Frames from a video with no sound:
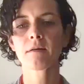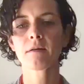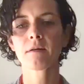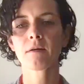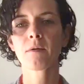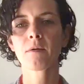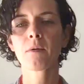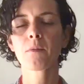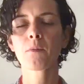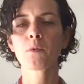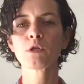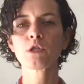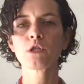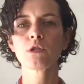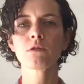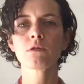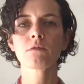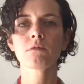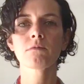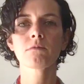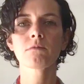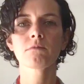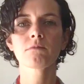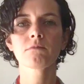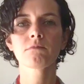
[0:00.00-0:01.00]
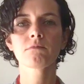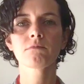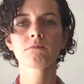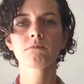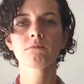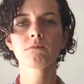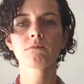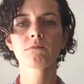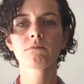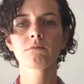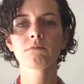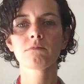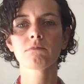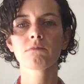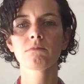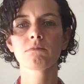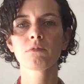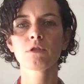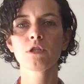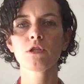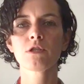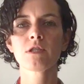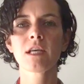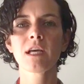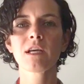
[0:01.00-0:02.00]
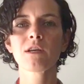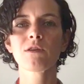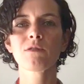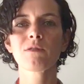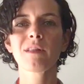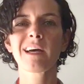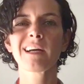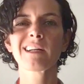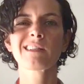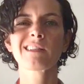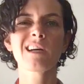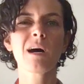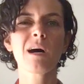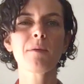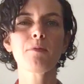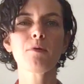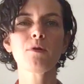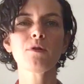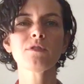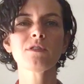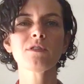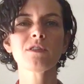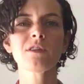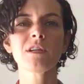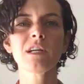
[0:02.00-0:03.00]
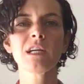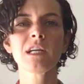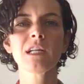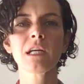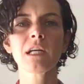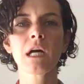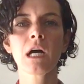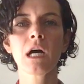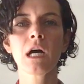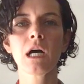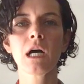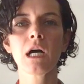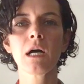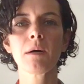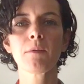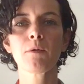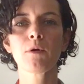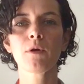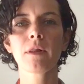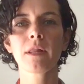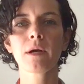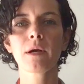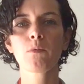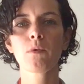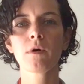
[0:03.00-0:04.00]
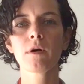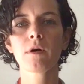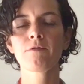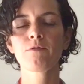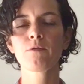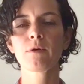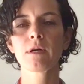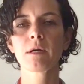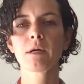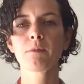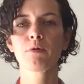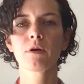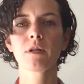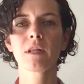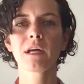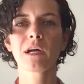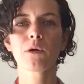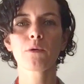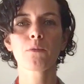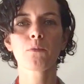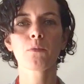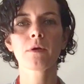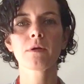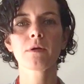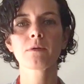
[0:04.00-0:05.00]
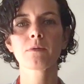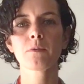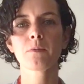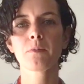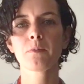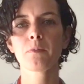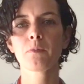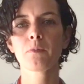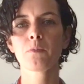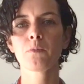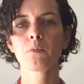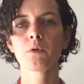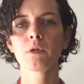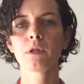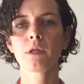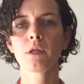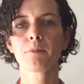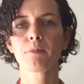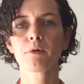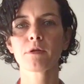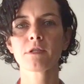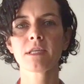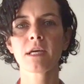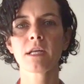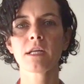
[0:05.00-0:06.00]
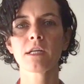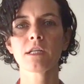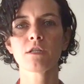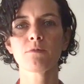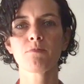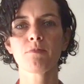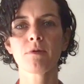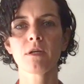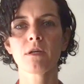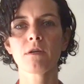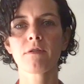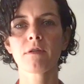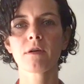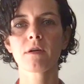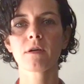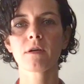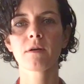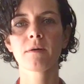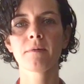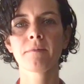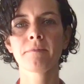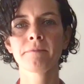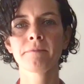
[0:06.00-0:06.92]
Would you say you like doubled your income, or like, what if we could put like, or what would the percentage be, you think?